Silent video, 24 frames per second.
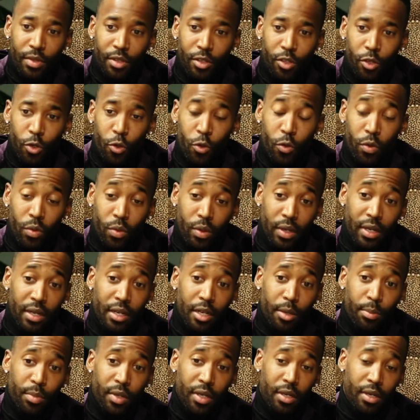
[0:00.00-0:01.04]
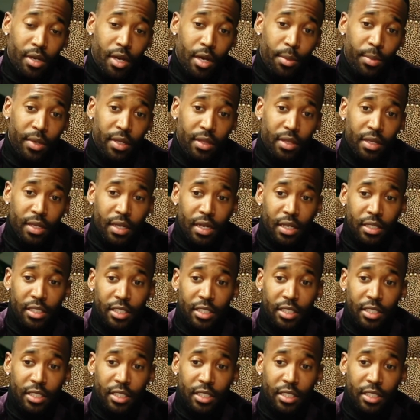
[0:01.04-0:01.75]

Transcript: you end up becoming the